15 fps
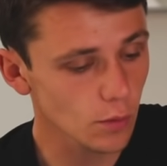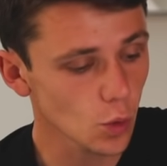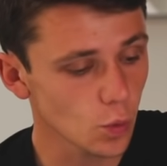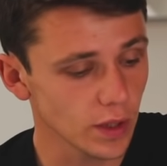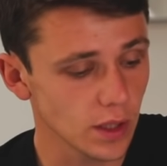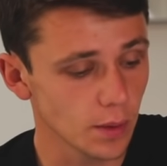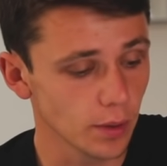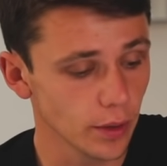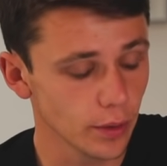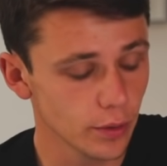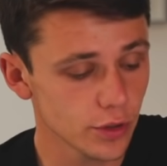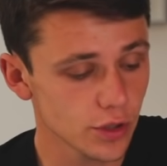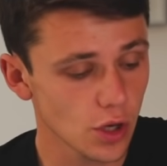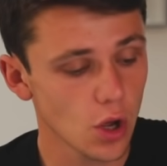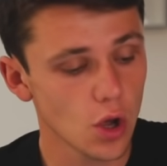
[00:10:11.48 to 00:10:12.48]
with the
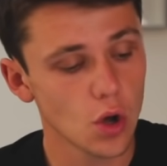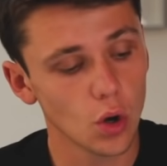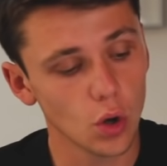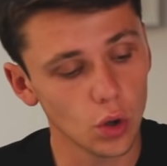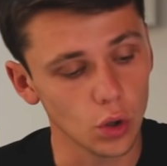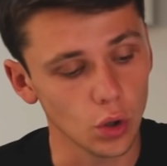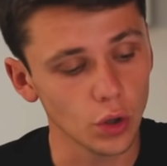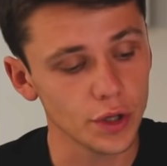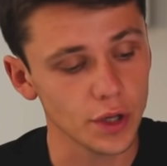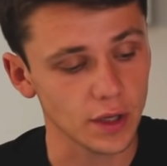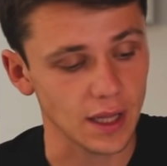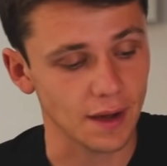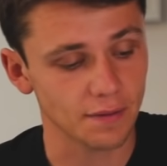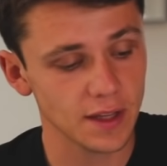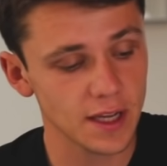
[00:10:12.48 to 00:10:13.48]
Blues, or you
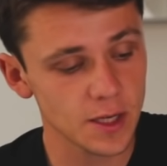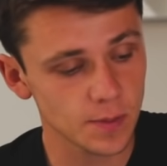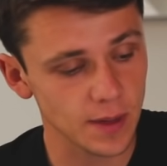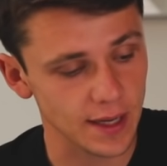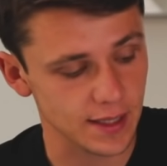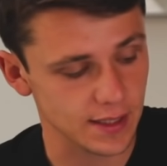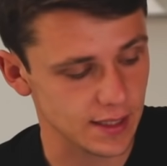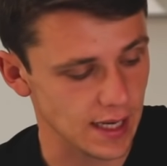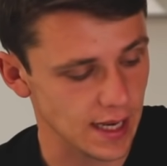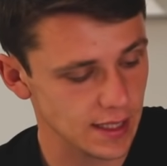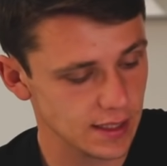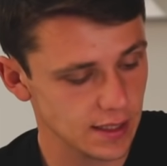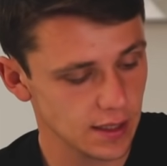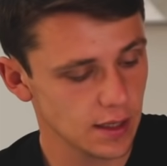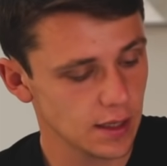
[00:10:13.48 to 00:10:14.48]
could have these players
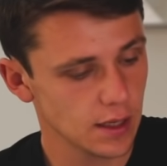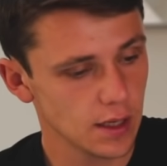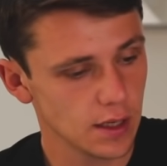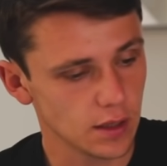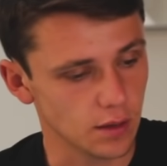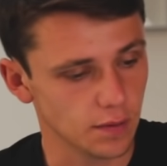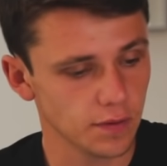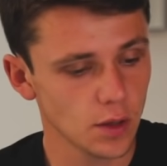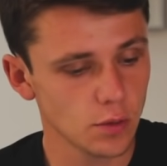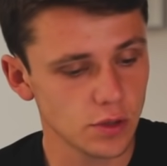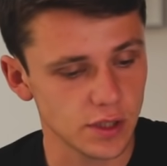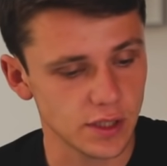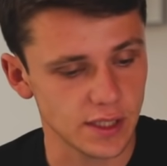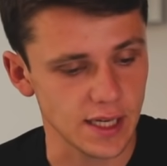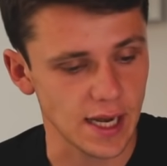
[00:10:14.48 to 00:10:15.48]
set, the
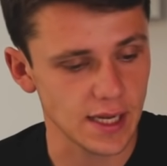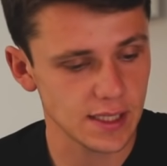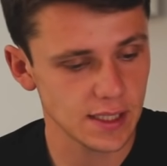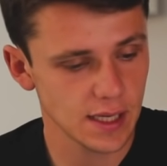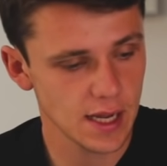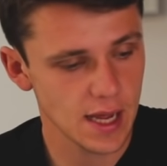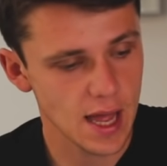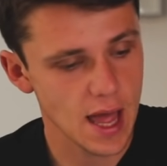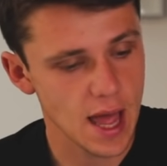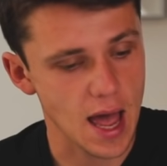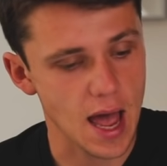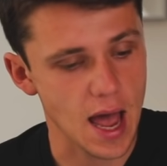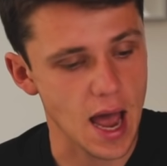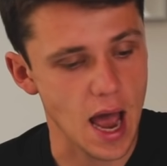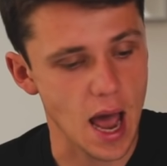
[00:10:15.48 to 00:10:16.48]
floaters set,
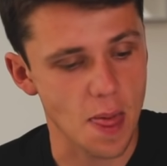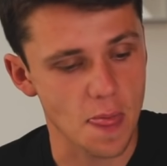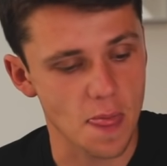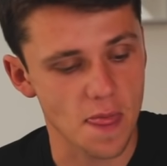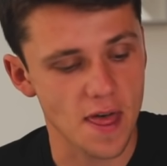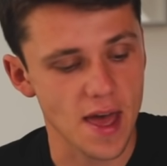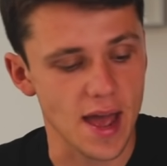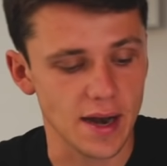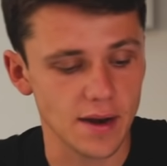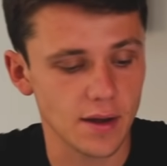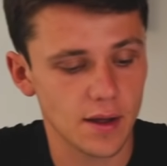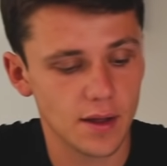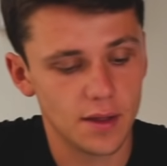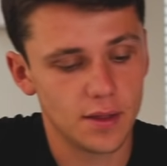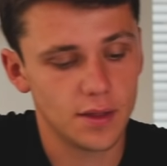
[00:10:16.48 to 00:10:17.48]
and then
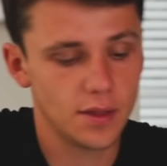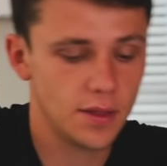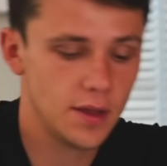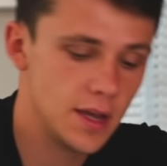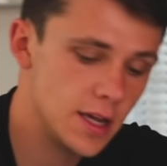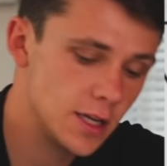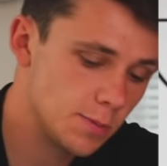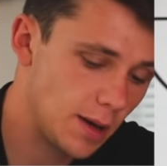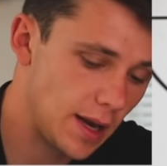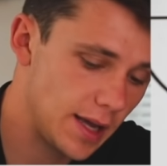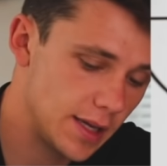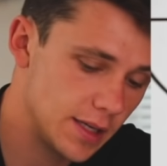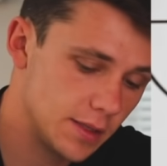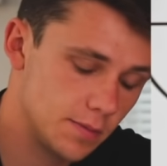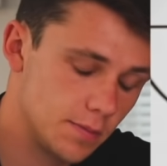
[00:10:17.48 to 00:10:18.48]
these
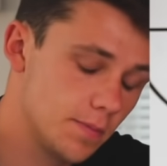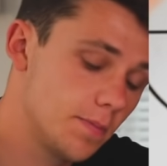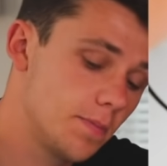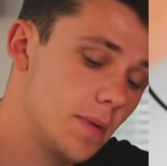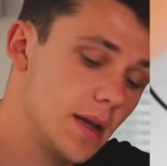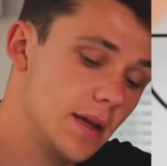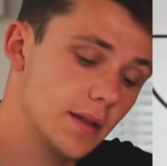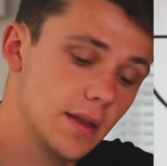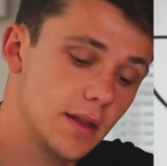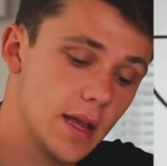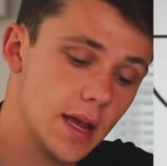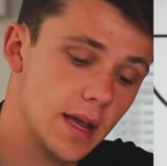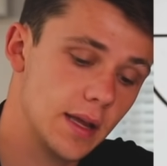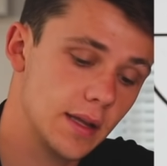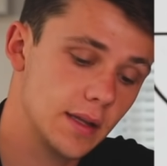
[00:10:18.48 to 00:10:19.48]
players being
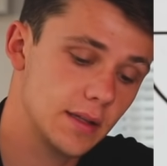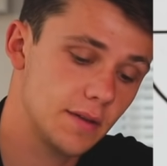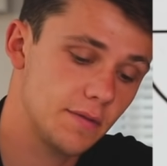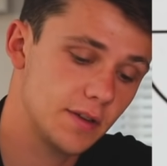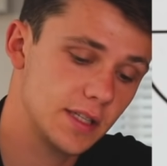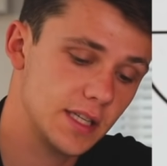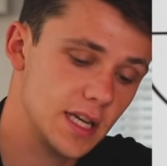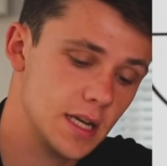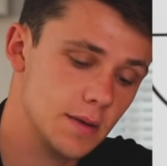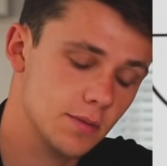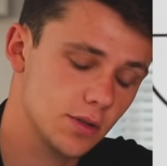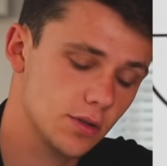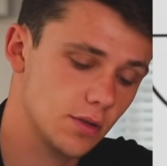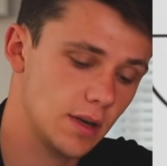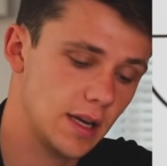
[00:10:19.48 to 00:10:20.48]
different
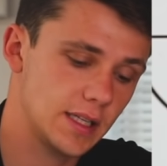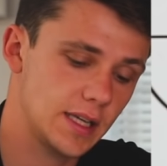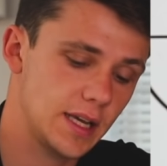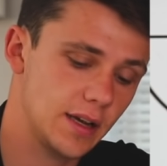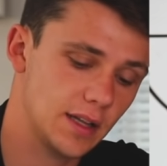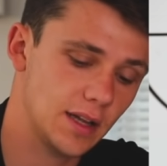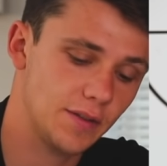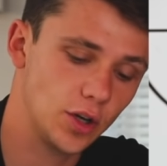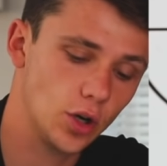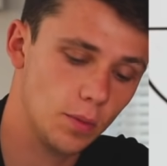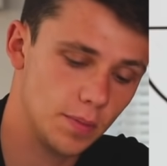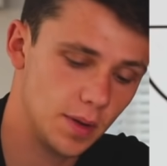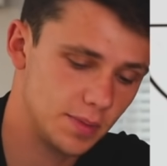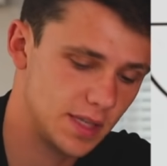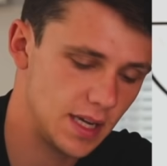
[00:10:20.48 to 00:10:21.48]
teams. So let's say you could have a
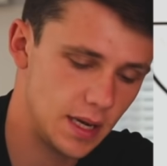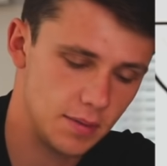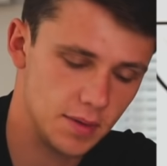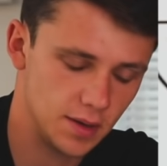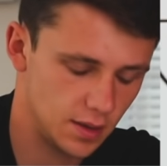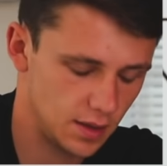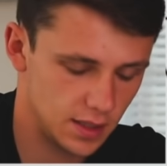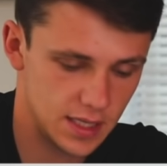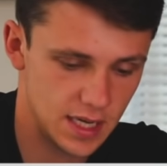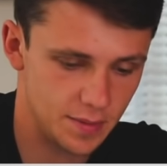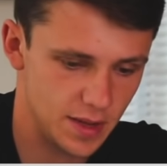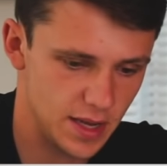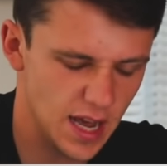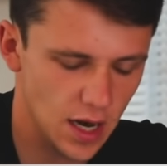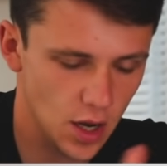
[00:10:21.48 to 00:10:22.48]
non-bib team and
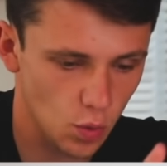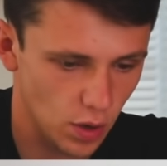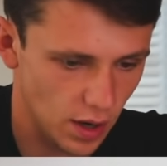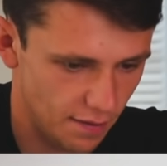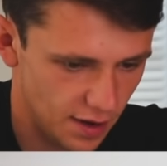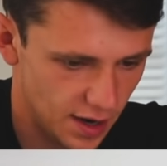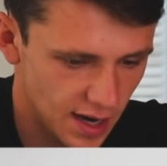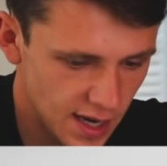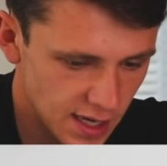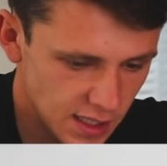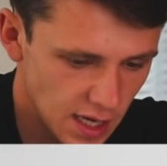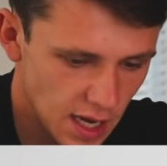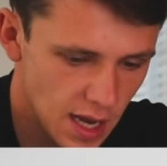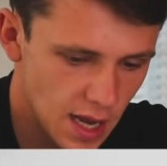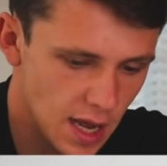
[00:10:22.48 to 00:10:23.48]
team in yellow, wherever it is,
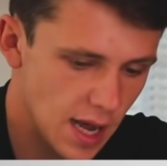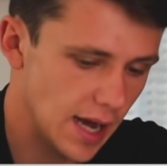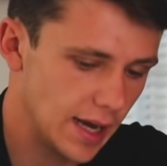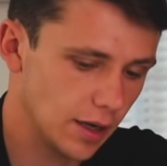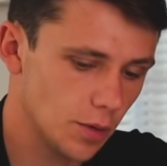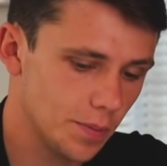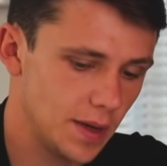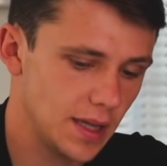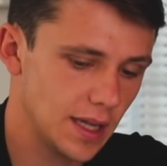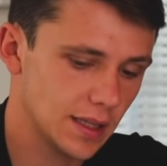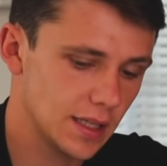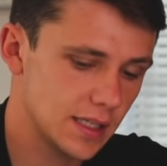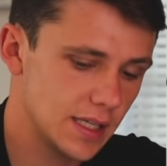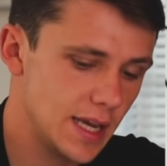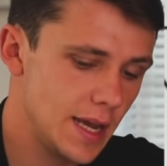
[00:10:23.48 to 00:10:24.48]
and it could be
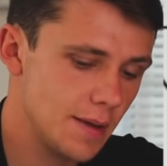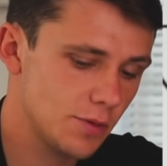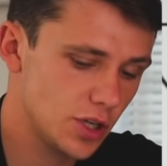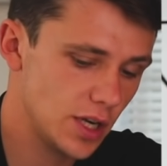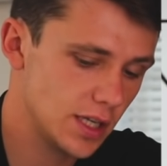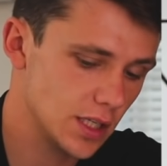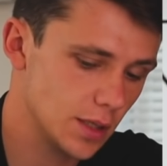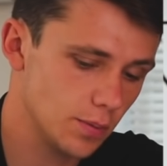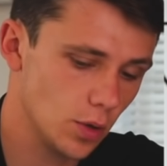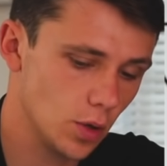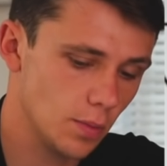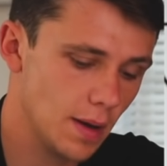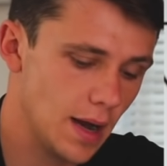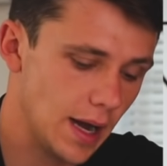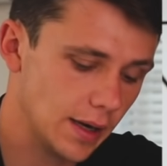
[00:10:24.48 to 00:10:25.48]
that the team chasing the
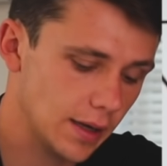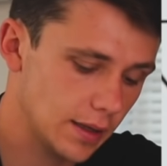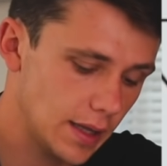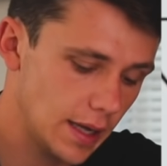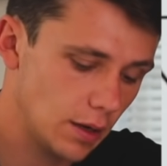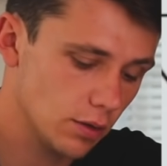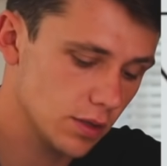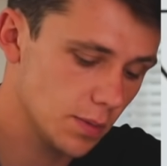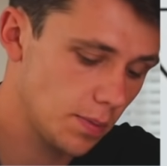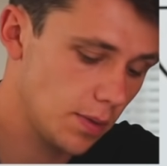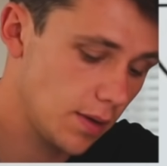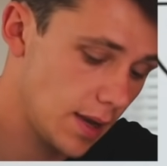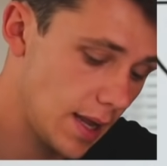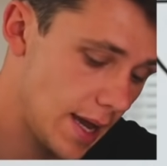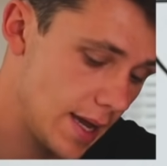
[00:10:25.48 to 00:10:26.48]
ball back, they look to
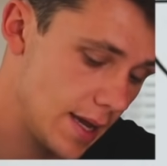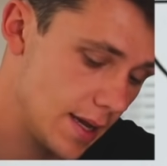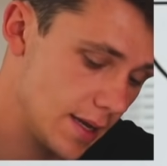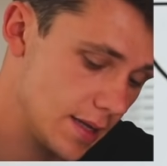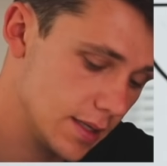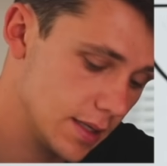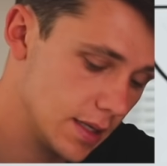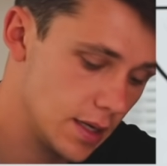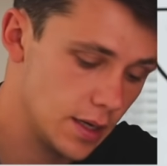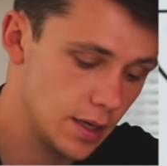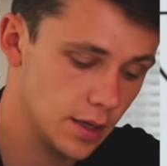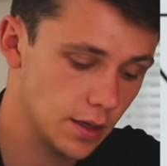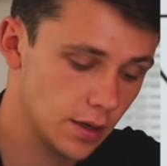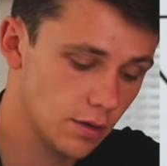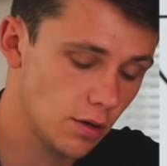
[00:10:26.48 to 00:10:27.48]
play into
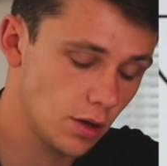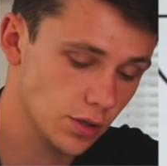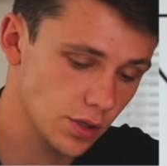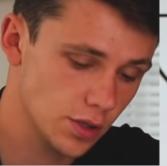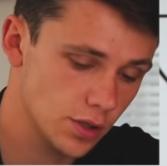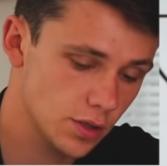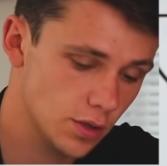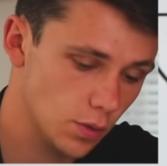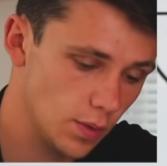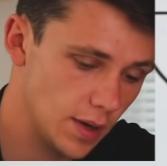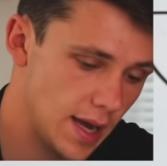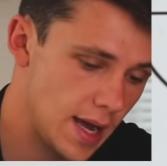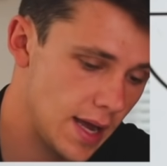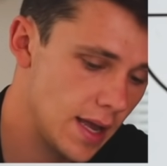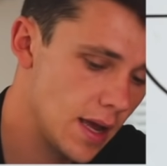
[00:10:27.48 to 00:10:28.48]
the crosses,
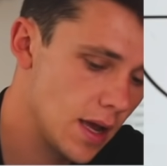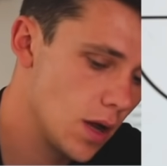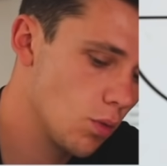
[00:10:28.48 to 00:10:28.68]
okay?